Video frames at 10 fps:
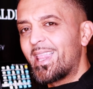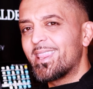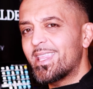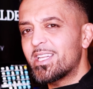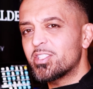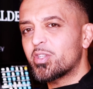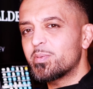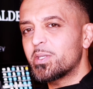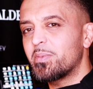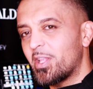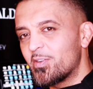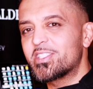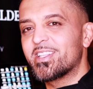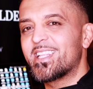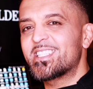Link in the description below.
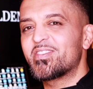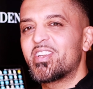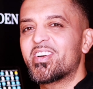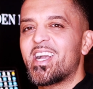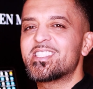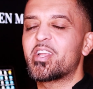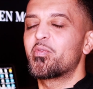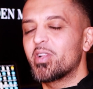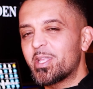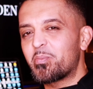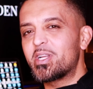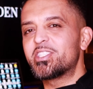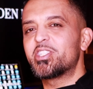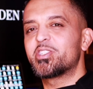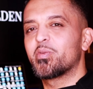Until next video, guys, I really
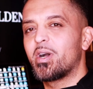appreciate you